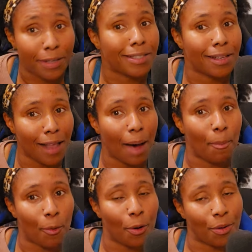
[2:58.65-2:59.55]
It's a lot
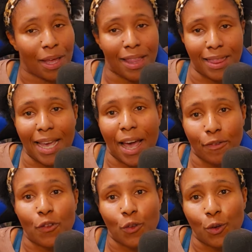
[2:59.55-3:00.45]
more that they have
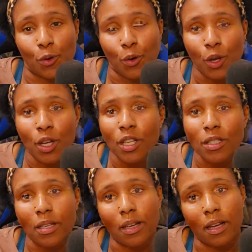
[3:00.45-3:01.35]
to do
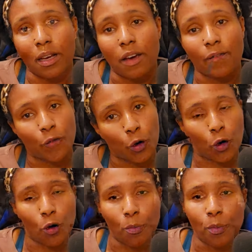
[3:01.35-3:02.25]
to
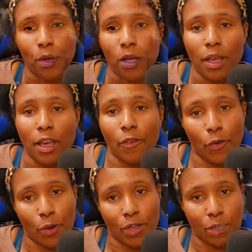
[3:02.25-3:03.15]
confirm if
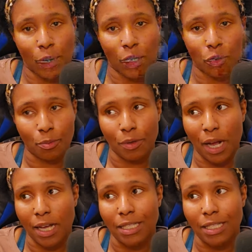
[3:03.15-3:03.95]
you're on the spectrum or not,